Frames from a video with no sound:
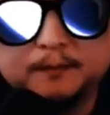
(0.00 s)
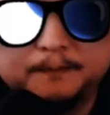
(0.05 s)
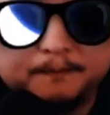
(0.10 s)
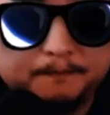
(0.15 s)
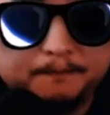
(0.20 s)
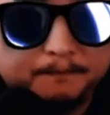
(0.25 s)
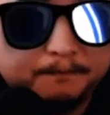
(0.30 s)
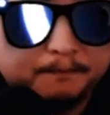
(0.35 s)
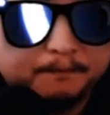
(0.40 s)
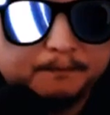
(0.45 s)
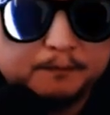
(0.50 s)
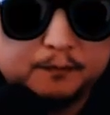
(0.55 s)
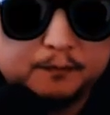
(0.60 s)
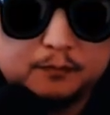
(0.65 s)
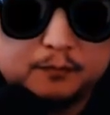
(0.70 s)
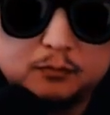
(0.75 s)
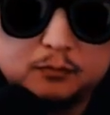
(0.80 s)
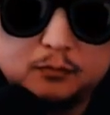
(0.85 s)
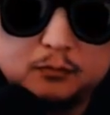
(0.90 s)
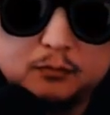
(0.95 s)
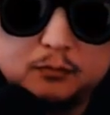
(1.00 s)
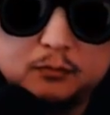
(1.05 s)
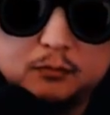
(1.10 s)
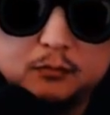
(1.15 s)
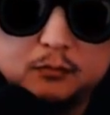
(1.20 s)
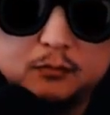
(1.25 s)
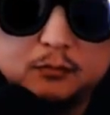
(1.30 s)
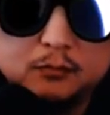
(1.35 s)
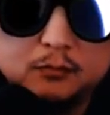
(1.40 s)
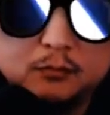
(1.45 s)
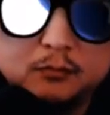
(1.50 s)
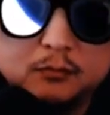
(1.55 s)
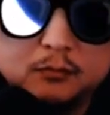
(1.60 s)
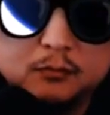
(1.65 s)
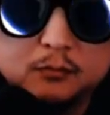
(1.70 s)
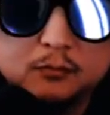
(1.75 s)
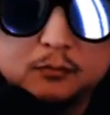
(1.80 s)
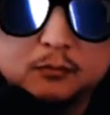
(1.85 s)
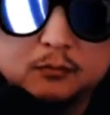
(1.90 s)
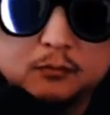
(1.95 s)

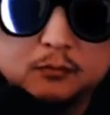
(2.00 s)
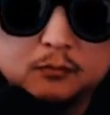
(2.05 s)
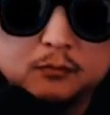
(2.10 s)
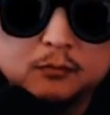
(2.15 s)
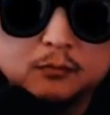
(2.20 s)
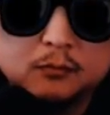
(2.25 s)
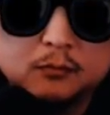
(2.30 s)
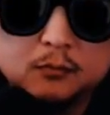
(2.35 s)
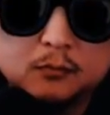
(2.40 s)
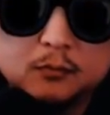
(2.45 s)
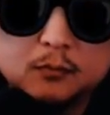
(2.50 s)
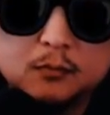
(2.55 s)
[no speech]